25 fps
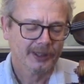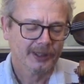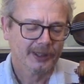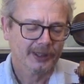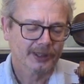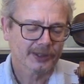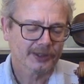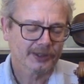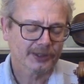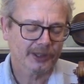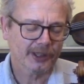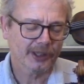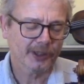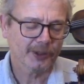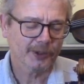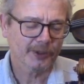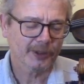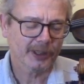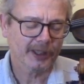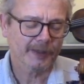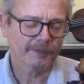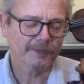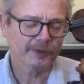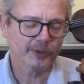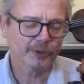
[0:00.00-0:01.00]
So
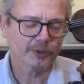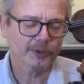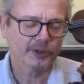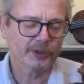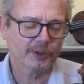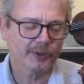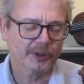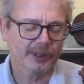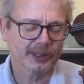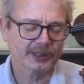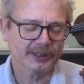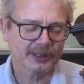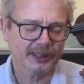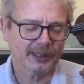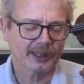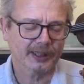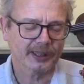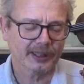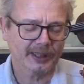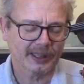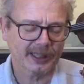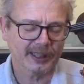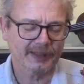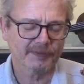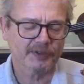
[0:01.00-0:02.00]
if you do this in
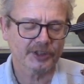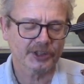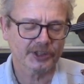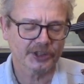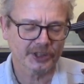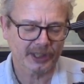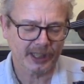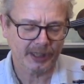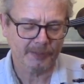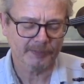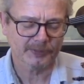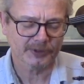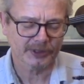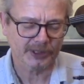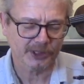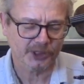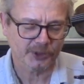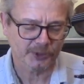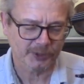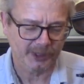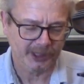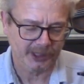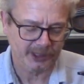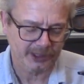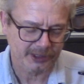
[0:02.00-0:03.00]
a kind of a jam
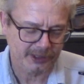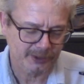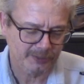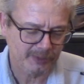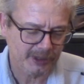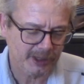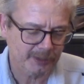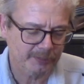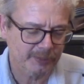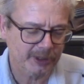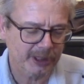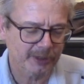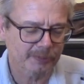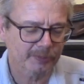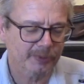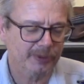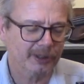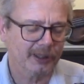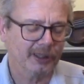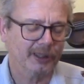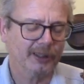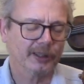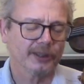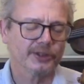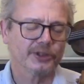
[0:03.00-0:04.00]
situation where
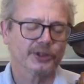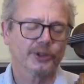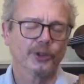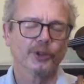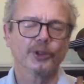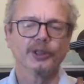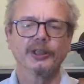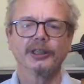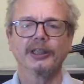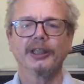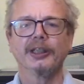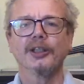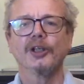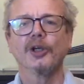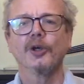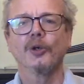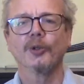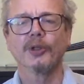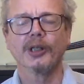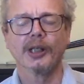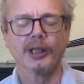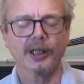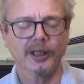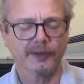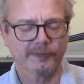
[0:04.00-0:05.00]
people are joining in
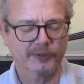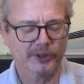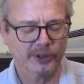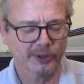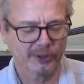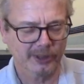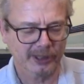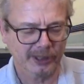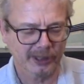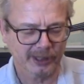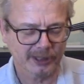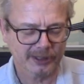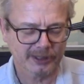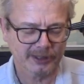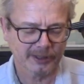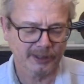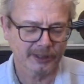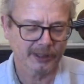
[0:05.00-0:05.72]
only half knowing it,